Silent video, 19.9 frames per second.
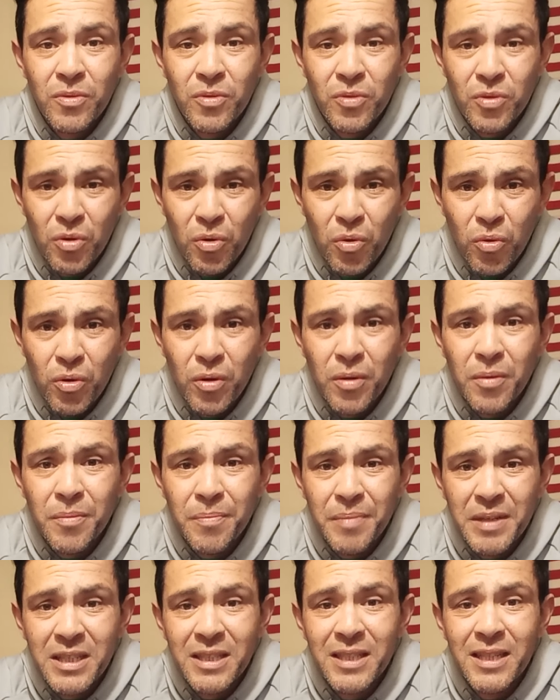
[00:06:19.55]
in order to
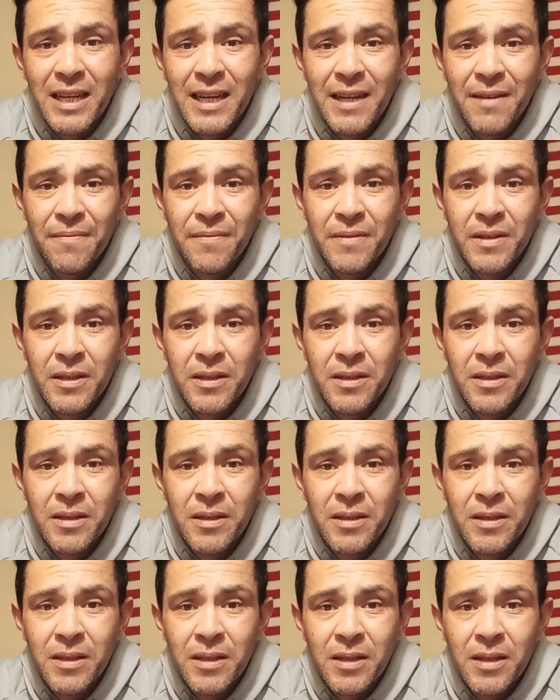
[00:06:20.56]
be saved.
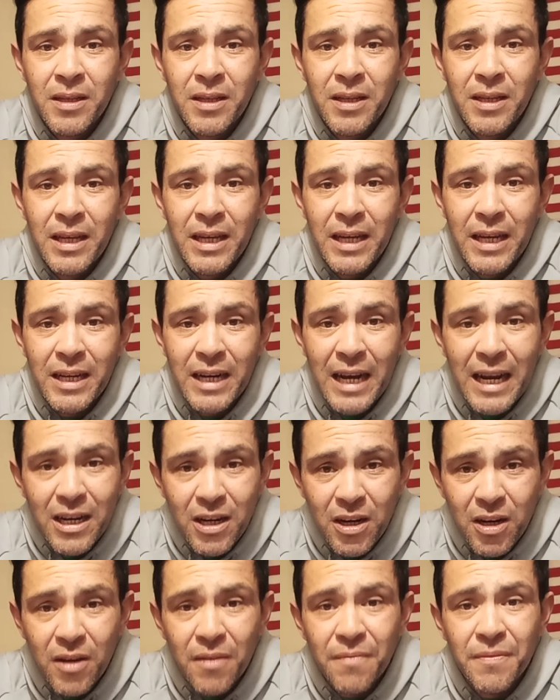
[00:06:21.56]
And I
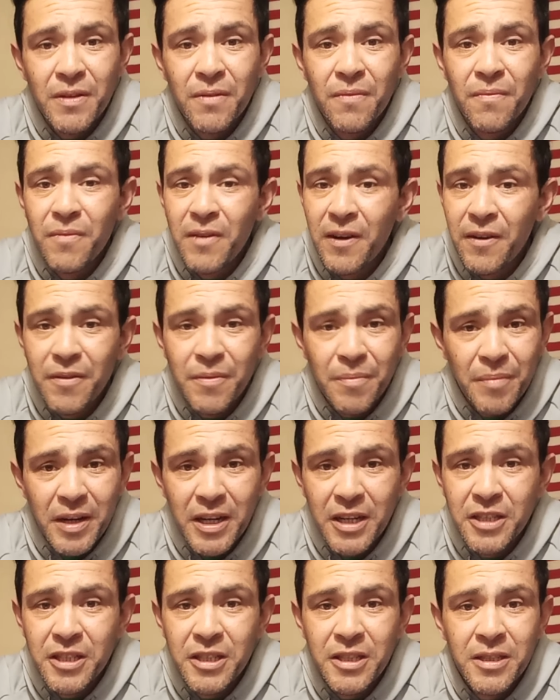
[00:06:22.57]
love you very
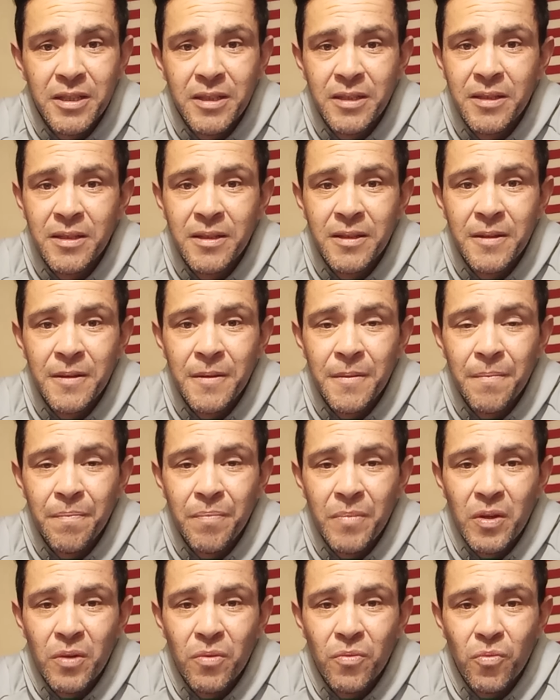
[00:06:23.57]
much.
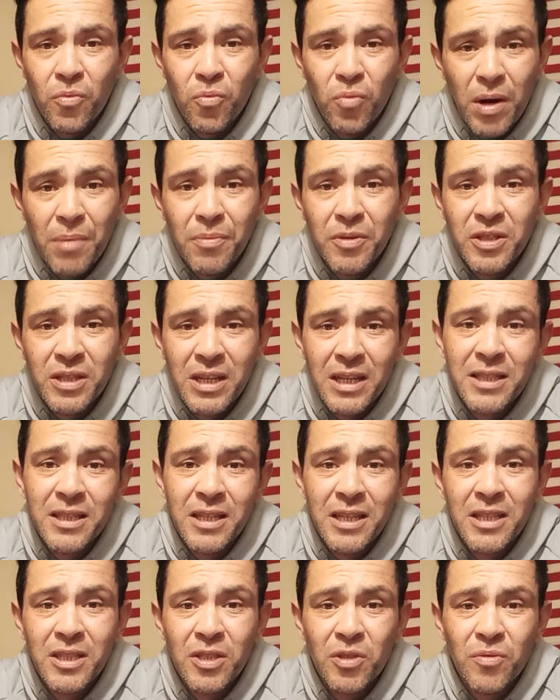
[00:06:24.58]
Whoever's
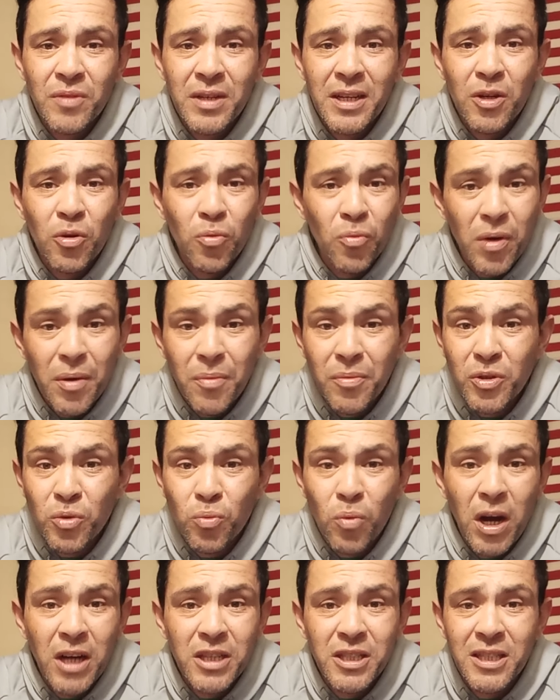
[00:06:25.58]
listening to it or whoever's
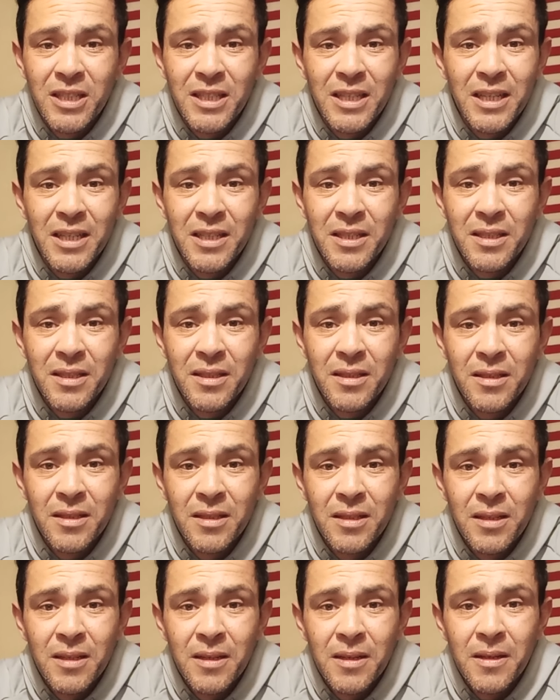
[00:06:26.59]
watching this,
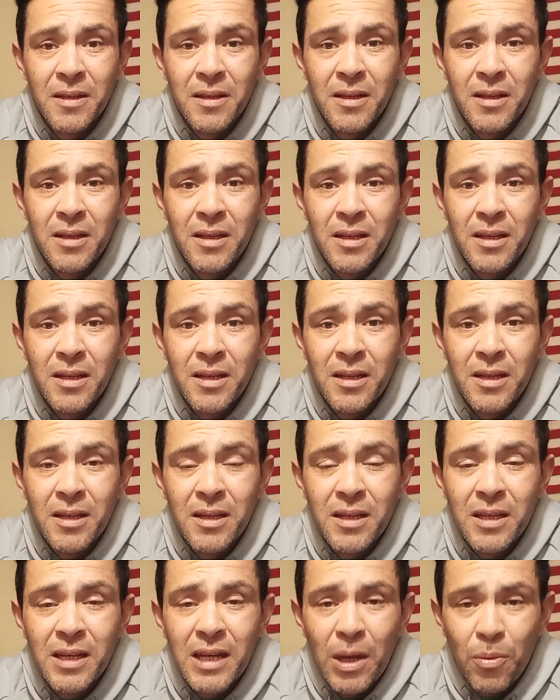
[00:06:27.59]

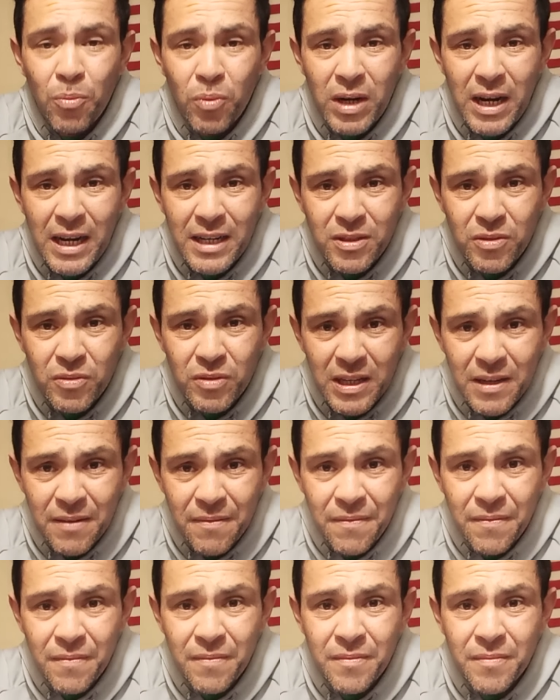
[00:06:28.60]
I would like to
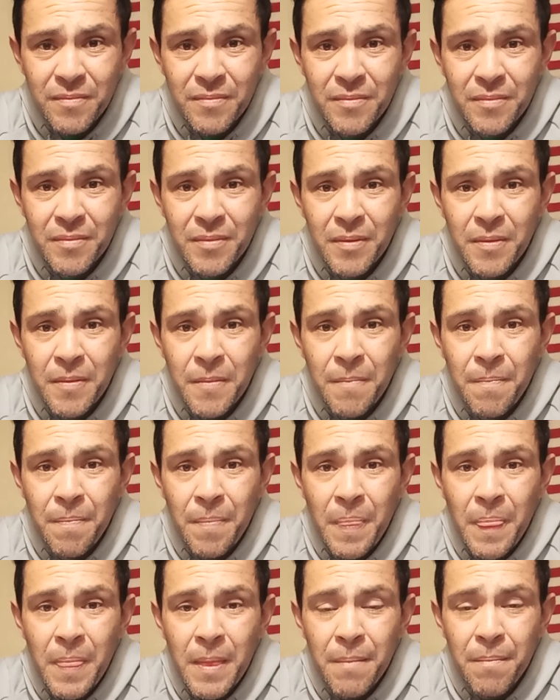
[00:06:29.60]
give
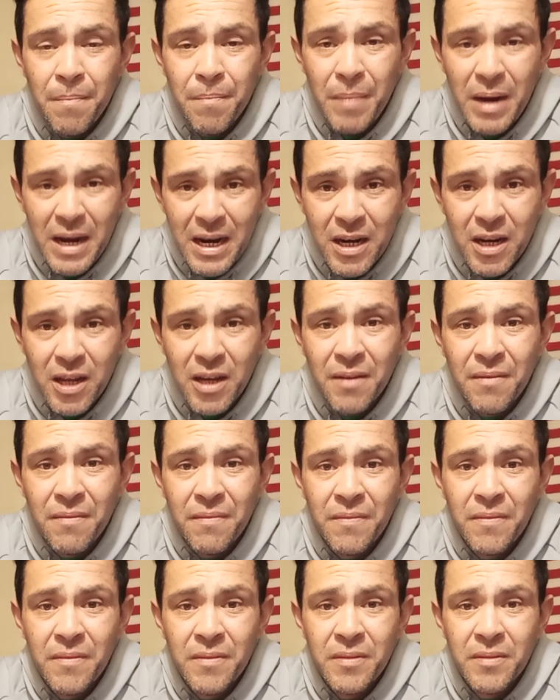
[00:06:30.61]
my love
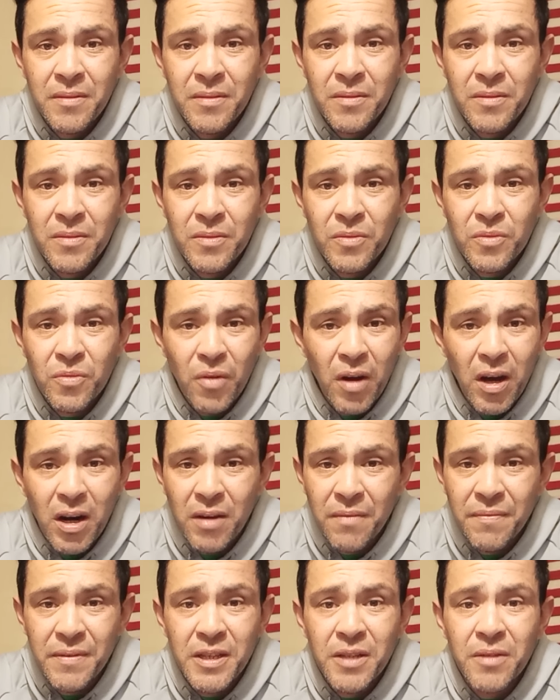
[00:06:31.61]
to all
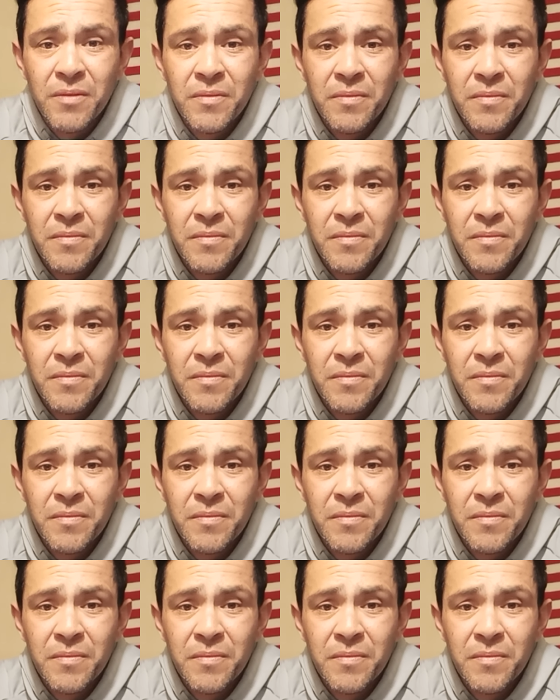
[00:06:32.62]
of you.